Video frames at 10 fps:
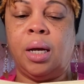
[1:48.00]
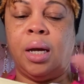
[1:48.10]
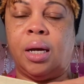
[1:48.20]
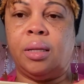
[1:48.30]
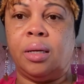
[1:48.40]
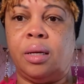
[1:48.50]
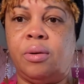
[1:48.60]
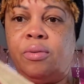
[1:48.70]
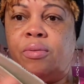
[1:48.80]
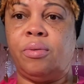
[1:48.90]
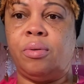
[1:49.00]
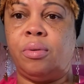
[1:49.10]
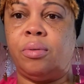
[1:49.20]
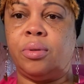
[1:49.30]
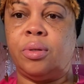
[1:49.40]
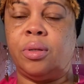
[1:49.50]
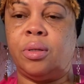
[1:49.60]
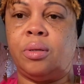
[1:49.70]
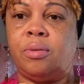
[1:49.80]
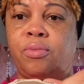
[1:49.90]
And then
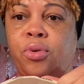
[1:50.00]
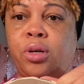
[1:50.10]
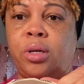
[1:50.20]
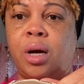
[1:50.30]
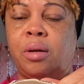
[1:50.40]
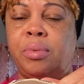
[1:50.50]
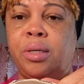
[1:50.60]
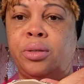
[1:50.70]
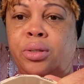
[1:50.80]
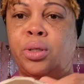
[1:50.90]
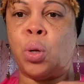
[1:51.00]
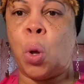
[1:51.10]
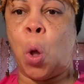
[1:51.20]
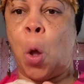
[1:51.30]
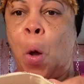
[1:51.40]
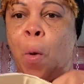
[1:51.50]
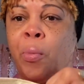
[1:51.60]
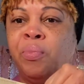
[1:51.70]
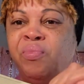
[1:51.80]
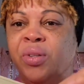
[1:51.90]
for your dollar bills.
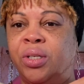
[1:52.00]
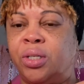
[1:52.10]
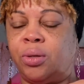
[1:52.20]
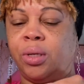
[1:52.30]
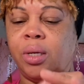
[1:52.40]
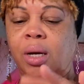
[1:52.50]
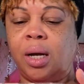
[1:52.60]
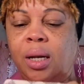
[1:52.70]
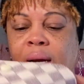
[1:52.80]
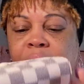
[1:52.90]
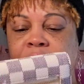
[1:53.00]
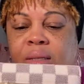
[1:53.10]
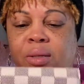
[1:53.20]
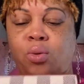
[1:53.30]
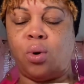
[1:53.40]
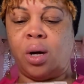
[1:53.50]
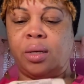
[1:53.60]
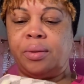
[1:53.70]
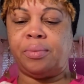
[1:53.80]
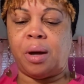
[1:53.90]
So yeah, I like this little
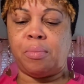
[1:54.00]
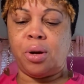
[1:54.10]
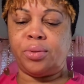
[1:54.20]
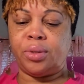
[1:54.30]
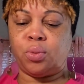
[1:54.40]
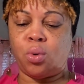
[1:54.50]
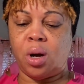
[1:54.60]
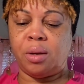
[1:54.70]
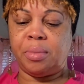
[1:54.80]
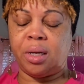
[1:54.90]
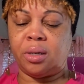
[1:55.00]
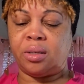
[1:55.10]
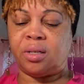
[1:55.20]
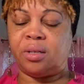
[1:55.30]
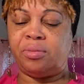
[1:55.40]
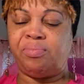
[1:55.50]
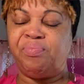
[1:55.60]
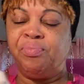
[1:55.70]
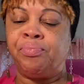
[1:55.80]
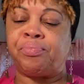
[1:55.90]
wallet. I bought this wallet because
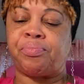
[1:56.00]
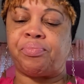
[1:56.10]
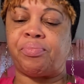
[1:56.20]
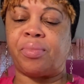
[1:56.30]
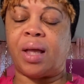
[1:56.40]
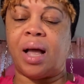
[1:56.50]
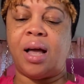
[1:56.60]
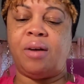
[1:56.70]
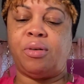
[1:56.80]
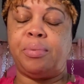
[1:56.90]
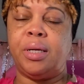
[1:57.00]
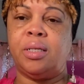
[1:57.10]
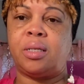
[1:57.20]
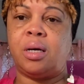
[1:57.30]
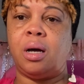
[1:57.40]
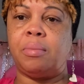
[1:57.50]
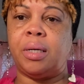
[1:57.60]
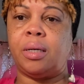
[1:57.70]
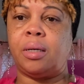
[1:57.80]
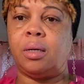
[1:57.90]
I have a piece
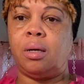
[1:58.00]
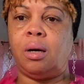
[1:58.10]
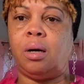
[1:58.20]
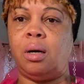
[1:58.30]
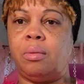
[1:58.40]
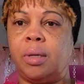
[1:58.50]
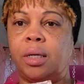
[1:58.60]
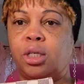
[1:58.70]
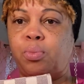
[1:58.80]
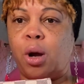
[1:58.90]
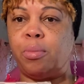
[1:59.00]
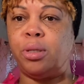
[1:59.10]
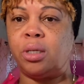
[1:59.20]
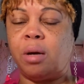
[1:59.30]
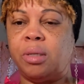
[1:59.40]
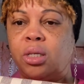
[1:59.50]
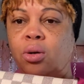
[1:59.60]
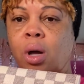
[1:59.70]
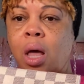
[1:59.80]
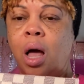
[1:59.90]
coming, an inspired piece coming,
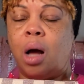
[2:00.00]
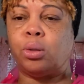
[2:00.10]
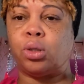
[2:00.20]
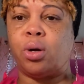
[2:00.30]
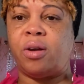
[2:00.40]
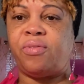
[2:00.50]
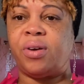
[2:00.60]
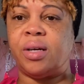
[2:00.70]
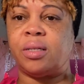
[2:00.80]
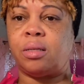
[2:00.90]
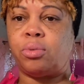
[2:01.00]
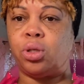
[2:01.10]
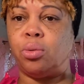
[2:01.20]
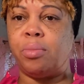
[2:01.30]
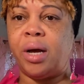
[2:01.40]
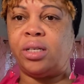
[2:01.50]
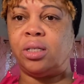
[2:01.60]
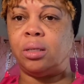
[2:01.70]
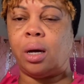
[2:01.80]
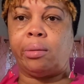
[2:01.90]
so I was trying to find something to match
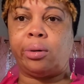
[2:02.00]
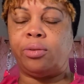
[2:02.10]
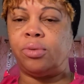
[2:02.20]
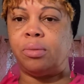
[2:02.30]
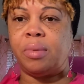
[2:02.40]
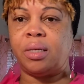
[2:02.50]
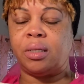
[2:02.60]
it. I don't know if this matches